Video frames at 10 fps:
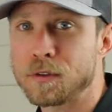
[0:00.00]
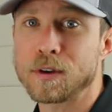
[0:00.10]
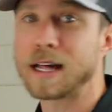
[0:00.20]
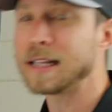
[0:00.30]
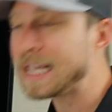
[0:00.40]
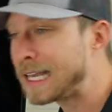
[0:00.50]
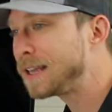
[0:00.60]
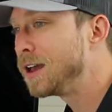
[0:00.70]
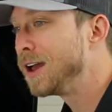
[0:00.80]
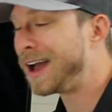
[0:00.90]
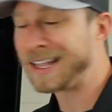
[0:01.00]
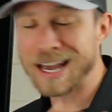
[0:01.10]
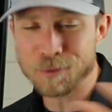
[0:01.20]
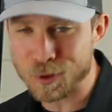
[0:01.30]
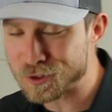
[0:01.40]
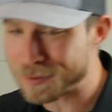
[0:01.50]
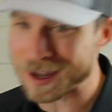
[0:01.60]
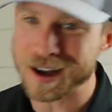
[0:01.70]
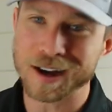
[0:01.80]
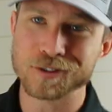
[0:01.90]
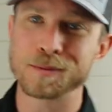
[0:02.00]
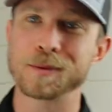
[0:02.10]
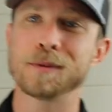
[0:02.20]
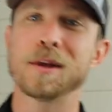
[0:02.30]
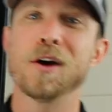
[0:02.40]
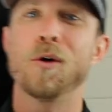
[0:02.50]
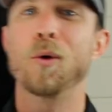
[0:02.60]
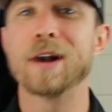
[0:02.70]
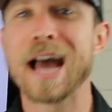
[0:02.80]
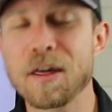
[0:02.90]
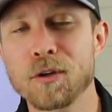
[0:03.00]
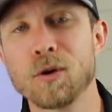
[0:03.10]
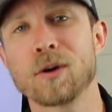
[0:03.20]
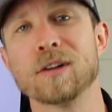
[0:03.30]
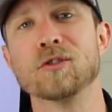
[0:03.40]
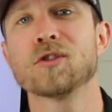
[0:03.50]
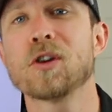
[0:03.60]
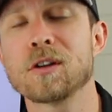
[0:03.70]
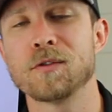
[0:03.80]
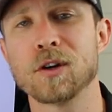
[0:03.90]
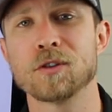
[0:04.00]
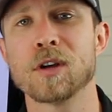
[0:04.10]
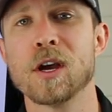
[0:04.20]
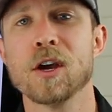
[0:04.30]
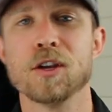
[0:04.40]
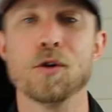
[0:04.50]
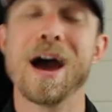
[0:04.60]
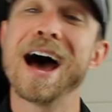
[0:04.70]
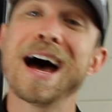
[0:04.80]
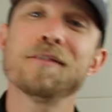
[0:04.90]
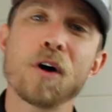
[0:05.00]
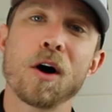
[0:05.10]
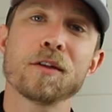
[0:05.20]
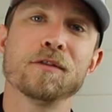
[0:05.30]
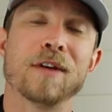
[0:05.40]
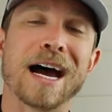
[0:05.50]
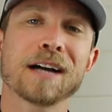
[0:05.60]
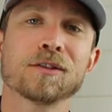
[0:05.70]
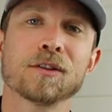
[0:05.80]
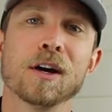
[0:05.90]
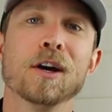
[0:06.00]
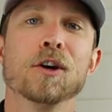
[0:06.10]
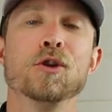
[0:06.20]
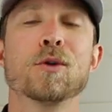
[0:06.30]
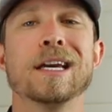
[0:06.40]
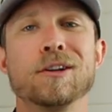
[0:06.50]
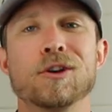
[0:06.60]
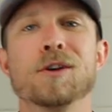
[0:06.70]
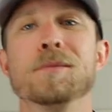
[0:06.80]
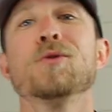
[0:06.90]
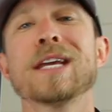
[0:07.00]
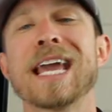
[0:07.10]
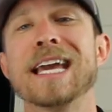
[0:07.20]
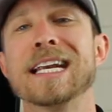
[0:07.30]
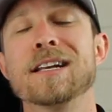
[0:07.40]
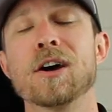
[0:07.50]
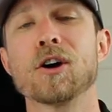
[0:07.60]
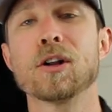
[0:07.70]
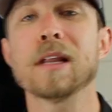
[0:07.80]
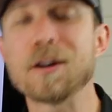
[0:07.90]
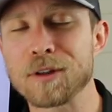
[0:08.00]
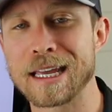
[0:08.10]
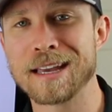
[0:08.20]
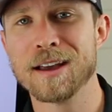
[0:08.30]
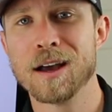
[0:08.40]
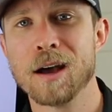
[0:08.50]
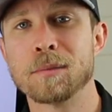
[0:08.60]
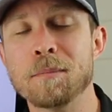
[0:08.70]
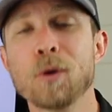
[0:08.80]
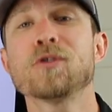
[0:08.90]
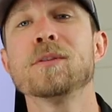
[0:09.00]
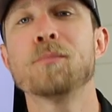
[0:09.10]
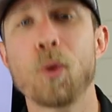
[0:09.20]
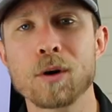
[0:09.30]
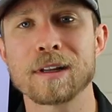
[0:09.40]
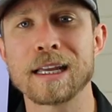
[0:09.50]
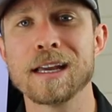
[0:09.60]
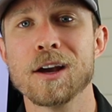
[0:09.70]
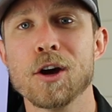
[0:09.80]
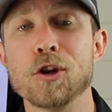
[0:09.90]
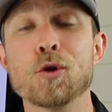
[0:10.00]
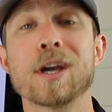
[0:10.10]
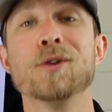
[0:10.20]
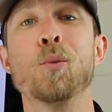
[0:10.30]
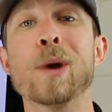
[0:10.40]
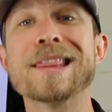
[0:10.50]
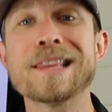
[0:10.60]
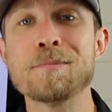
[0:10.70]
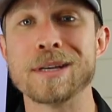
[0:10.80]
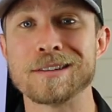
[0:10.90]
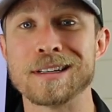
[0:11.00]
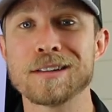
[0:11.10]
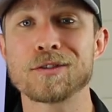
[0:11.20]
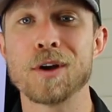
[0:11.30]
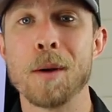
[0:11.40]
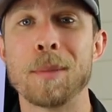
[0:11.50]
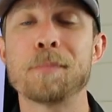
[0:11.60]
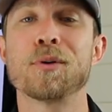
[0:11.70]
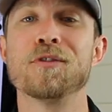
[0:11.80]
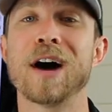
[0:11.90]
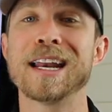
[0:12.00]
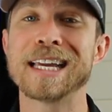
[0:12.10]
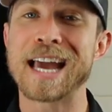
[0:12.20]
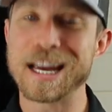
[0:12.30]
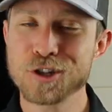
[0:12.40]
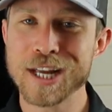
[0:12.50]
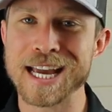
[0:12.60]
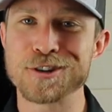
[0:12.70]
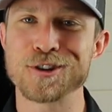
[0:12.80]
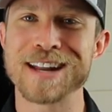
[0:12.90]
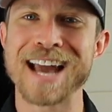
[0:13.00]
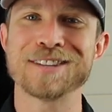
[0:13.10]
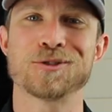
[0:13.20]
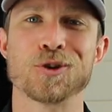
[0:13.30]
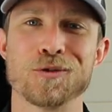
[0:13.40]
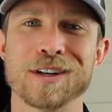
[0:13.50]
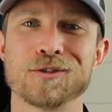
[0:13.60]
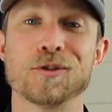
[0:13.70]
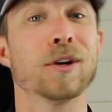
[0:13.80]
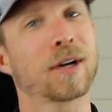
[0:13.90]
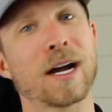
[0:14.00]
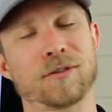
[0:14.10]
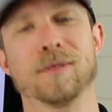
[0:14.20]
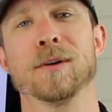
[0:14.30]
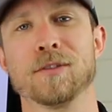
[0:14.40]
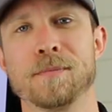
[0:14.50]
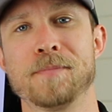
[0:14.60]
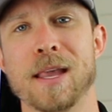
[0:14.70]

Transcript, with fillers: if they're not leaking? Again, whether it's from a customer or an ethical concern of yours, you have all the facts. You can communicate it clearly, but most importantly, you can win the business by providing education and service to your customers.